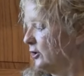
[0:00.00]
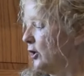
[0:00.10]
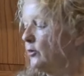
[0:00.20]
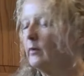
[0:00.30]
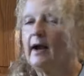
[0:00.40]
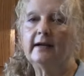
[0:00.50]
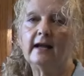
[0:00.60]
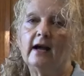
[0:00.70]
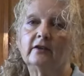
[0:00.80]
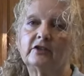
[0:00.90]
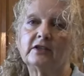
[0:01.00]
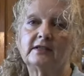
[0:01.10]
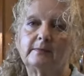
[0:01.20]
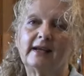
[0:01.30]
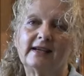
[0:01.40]
low right now
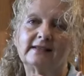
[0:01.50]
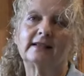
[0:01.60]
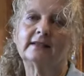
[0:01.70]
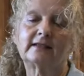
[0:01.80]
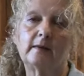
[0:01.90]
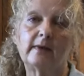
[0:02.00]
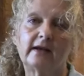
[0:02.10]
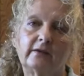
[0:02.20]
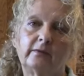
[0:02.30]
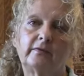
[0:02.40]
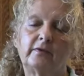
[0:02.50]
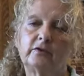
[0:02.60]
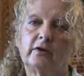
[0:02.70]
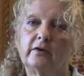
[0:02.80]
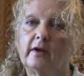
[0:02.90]
just because it's come out of the
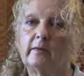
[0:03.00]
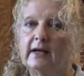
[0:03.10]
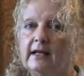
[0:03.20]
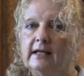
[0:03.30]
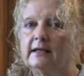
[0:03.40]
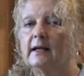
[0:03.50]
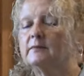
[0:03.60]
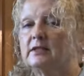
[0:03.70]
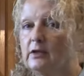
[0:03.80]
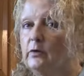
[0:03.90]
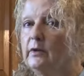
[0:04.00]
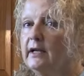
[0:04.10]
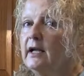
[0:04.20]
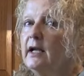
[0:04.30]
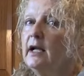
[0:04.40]
refrigerator and I want to heat it up
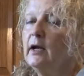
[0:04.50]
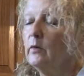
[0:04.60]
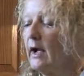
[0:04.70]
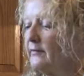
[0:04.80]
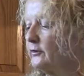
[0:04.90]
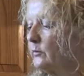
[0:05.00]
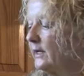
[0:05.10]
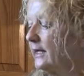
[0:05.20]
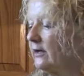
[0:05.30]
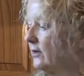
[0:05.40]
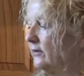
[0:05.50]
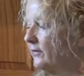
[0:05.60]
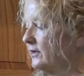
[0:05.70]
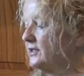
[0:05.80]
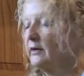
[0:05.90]
slowly after we get all of
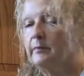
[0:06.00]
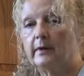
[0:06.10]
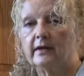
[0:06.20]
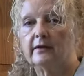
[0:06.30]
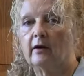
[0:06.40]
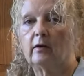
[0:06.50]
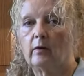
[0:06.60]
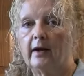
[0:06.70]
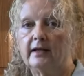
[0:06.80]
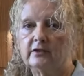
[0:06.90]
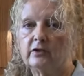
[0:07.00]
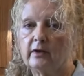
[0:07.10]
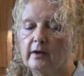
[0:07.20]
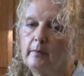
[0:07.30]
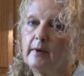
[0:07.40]
our stuff put in there, I'll go ahead and turn
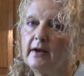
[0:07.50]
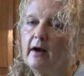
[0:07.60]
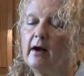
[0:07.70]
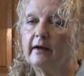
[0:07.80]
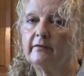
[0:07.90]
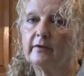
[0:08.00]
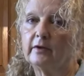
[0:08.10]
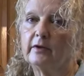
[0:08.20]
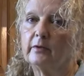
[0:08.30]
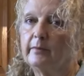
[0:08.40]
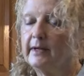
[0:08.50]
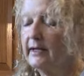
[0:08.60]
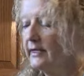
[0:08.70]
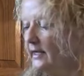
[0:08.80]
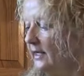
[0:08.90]
it up on high for a little
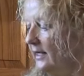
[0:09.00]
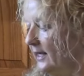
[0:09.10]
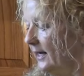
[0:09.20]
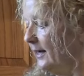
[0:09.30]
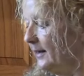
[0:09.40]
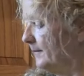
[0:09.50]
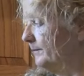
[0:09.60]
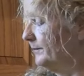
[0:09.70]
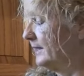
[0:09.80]
bit. Um,